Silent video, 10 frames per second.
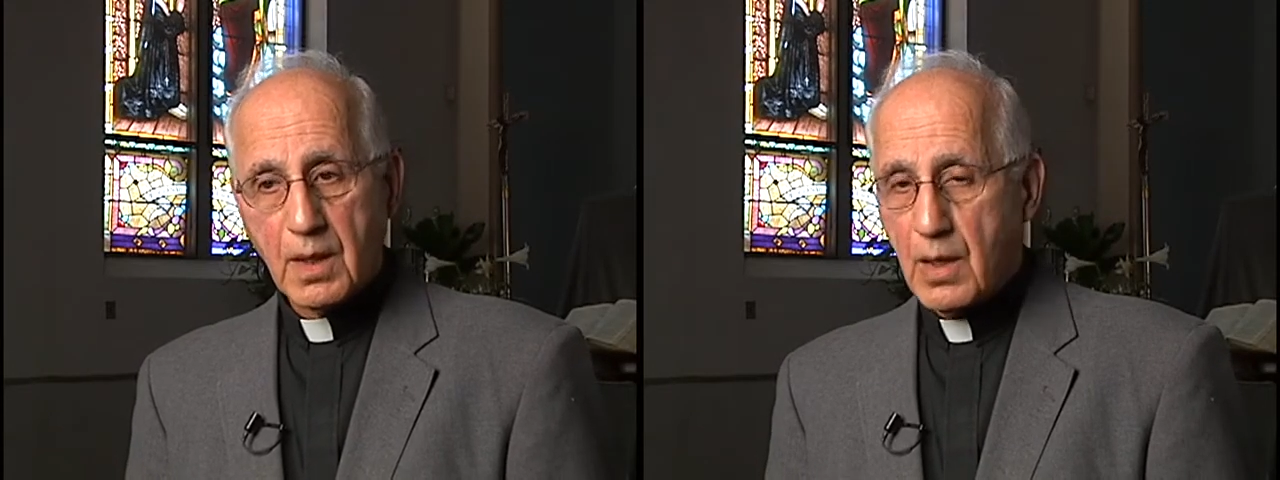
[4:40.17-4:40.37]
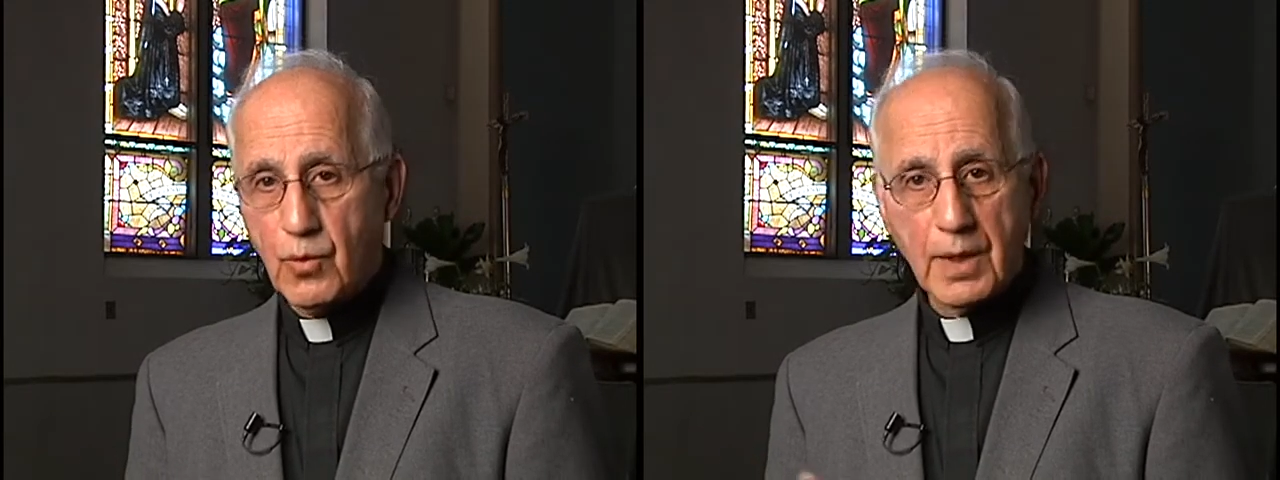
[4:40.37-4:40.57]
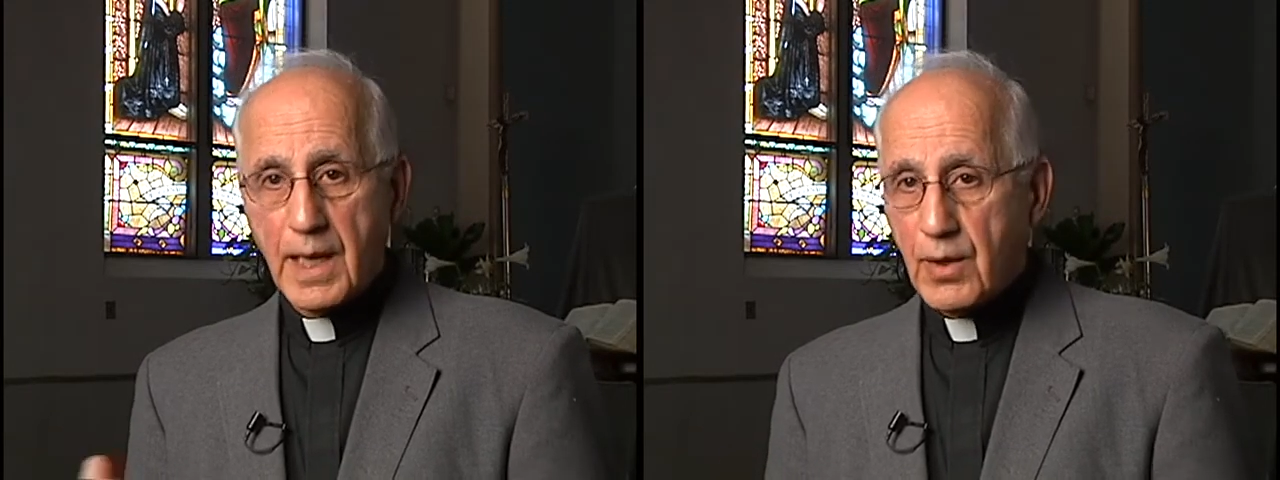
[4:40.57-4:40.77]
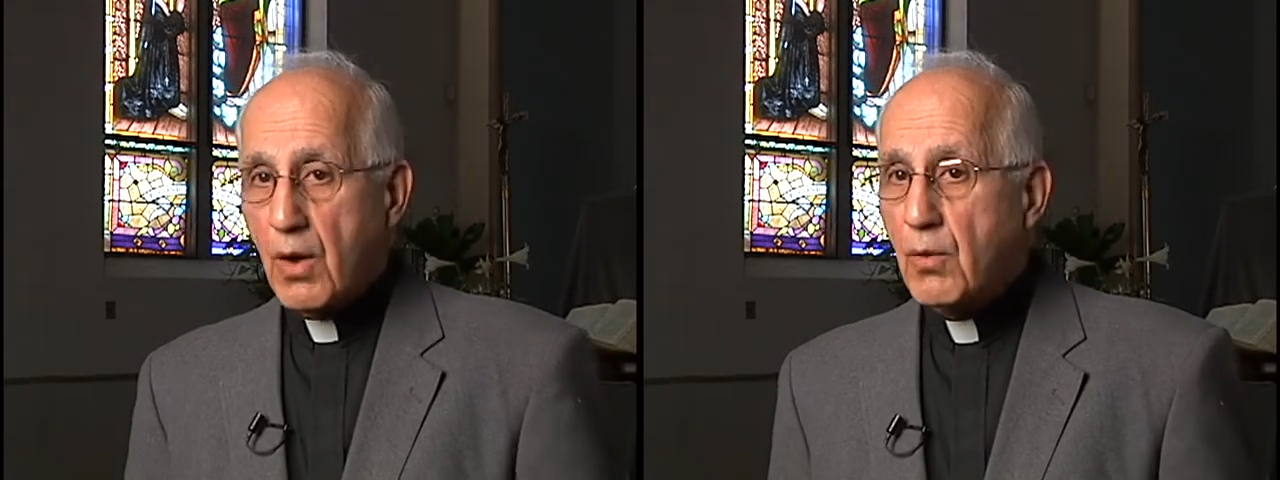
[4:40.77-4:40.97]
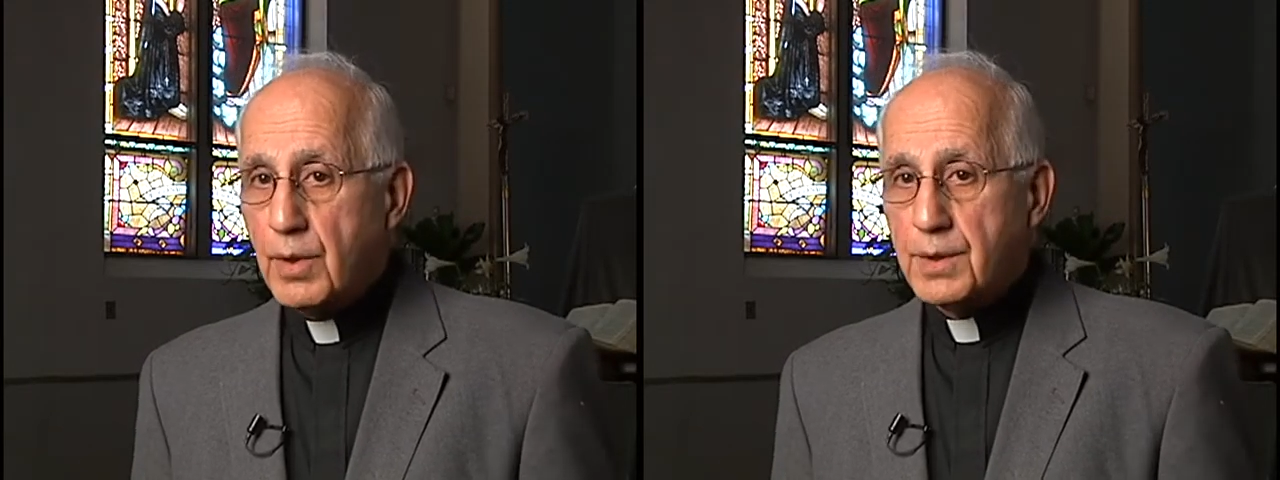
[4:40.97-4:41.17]
We're not
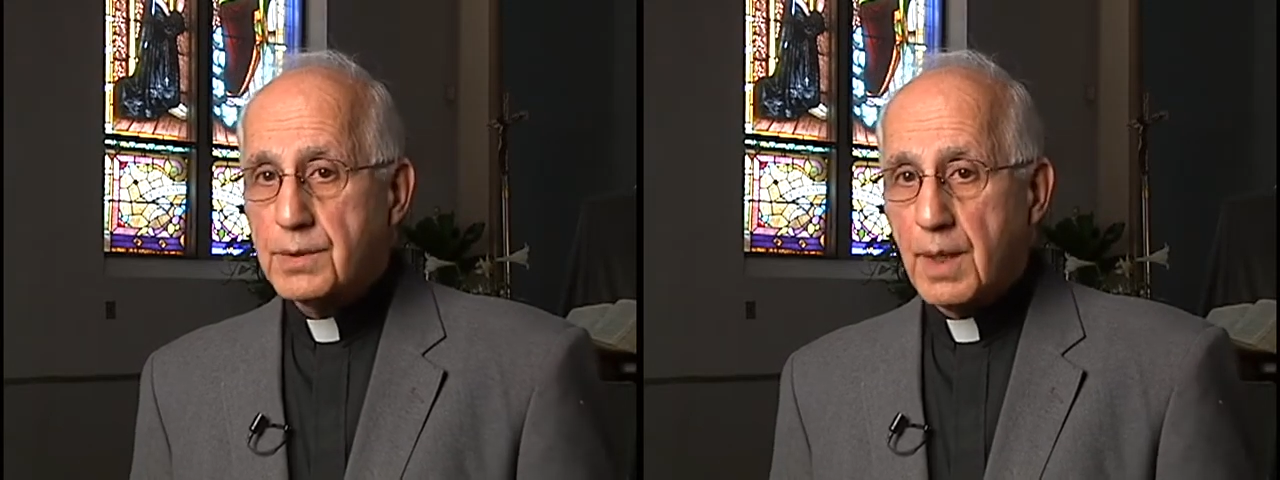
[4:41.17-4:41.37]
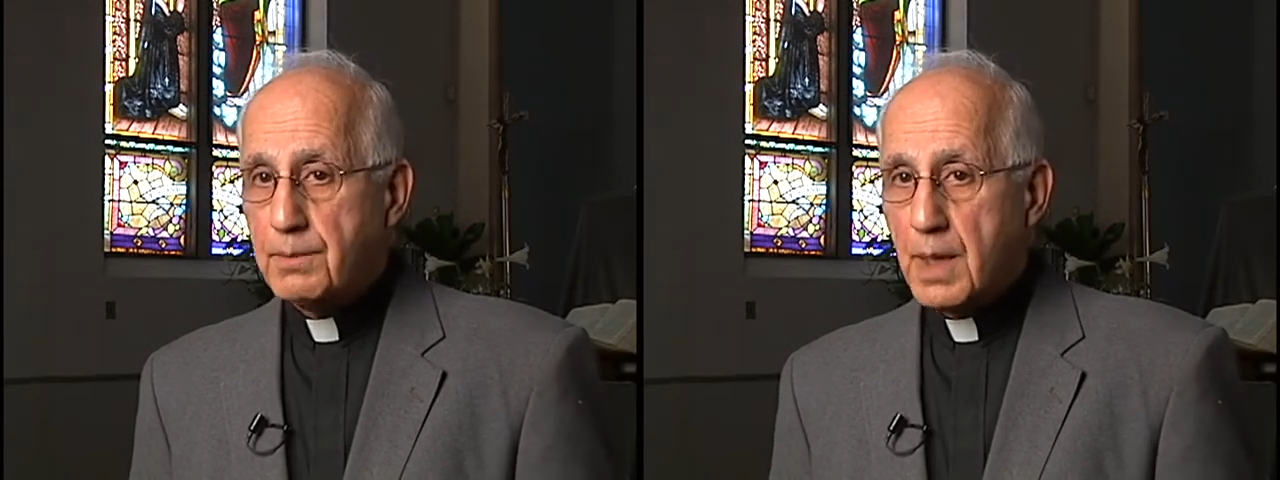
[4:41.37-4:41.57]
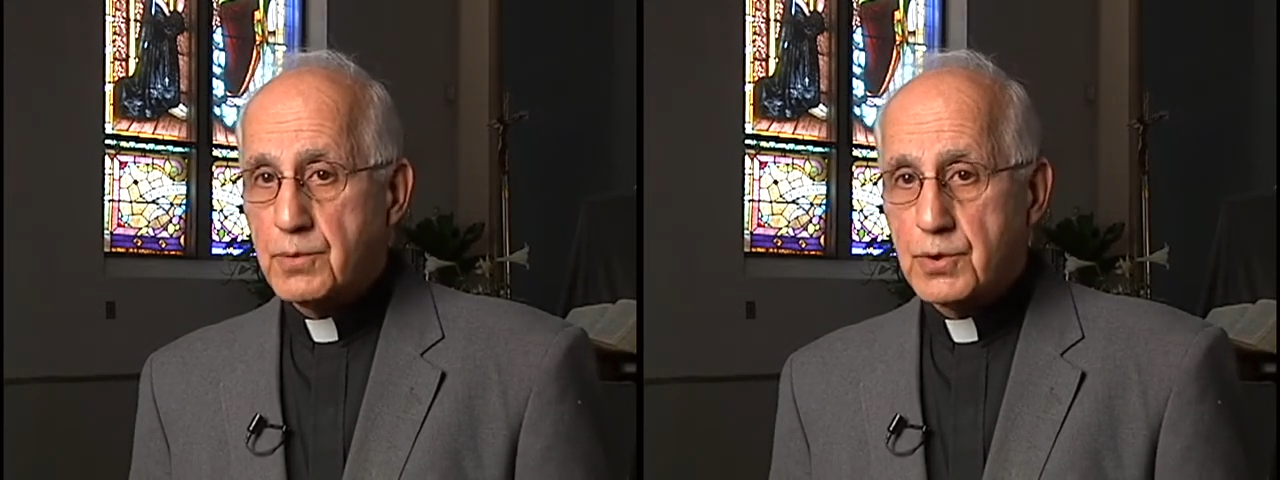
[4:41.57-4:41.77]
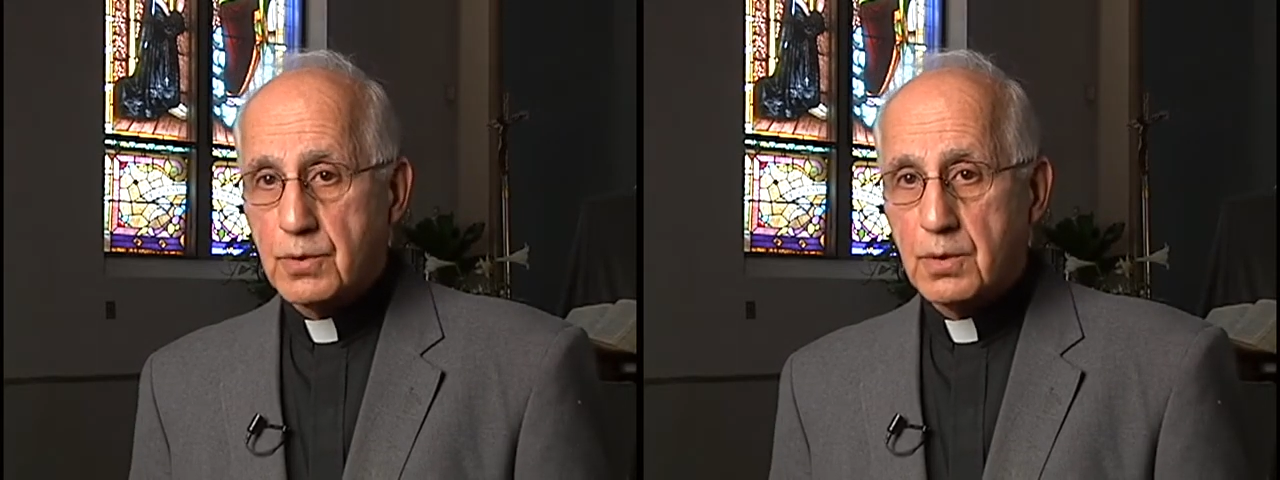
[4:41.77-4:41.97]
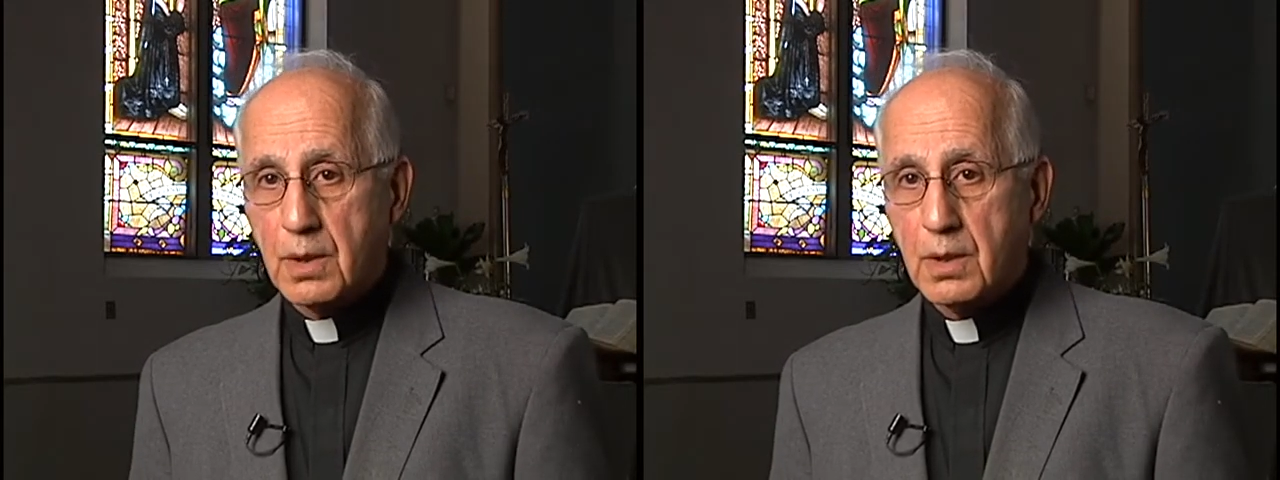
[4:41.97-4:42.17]
always, I'm
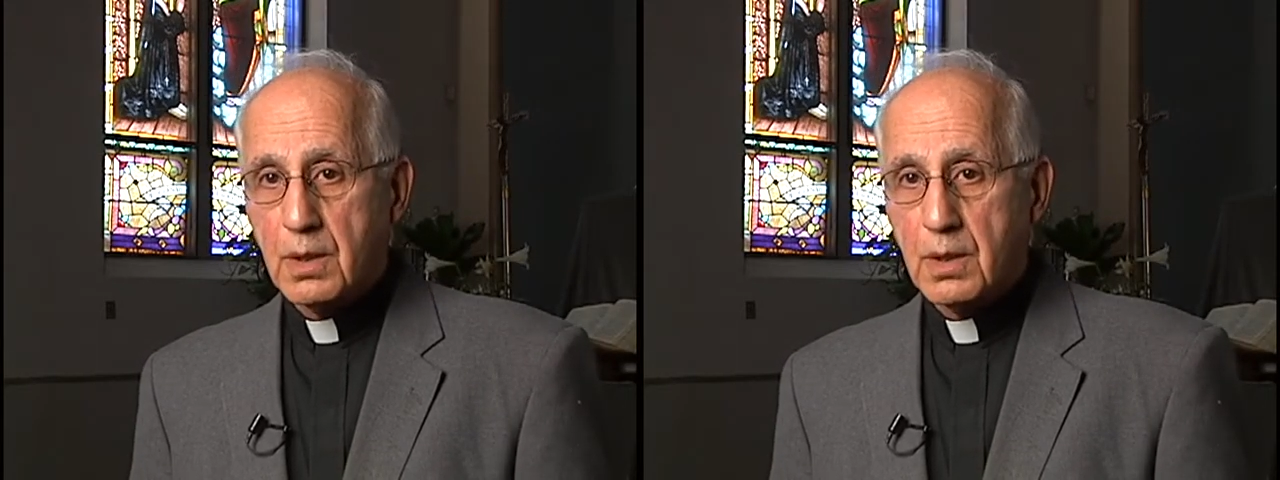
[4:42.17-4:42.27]
sure,